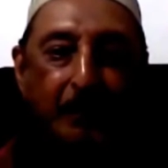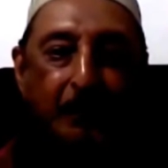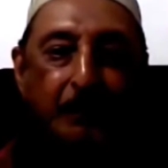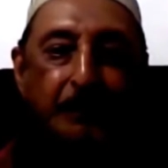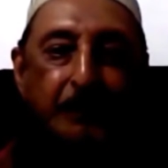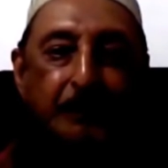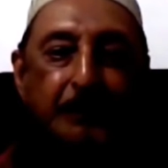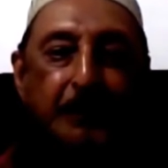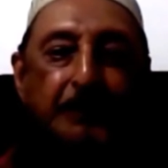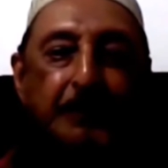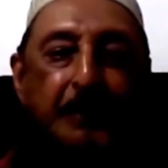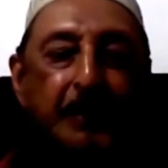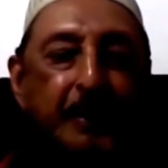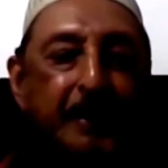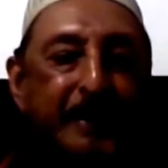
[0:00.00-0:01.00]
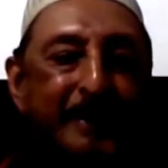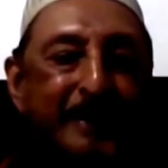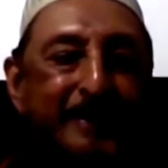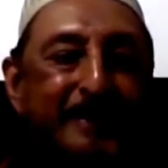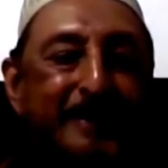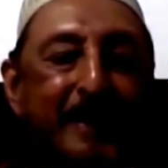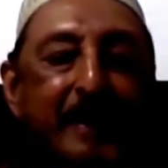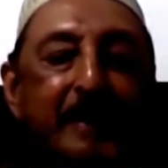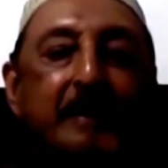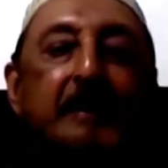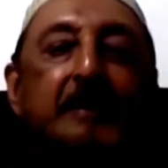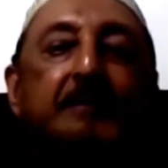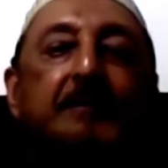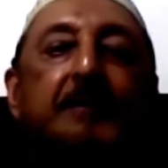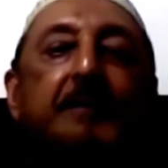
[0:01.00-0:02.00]
which is such a
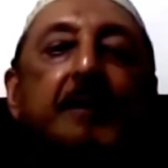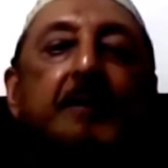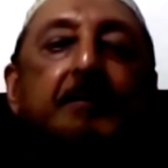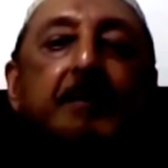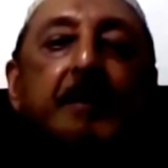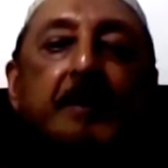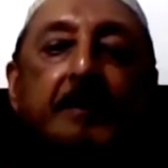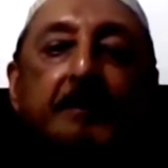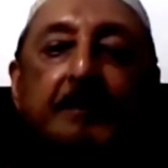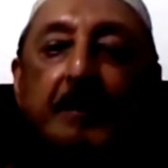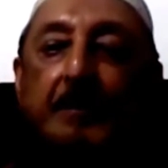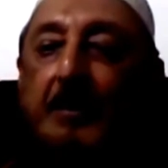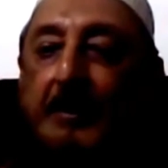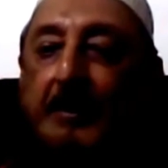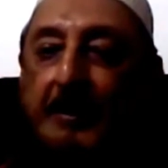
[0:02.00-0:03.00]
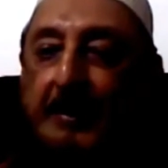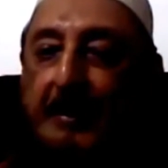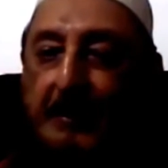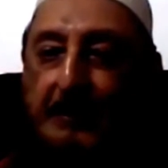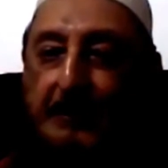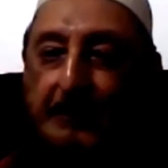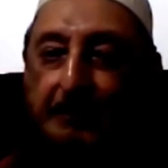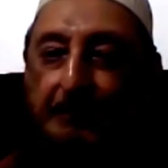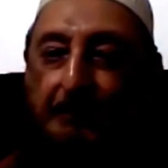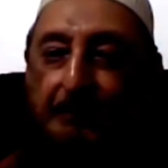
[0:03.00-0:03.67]
negative development of the modern age.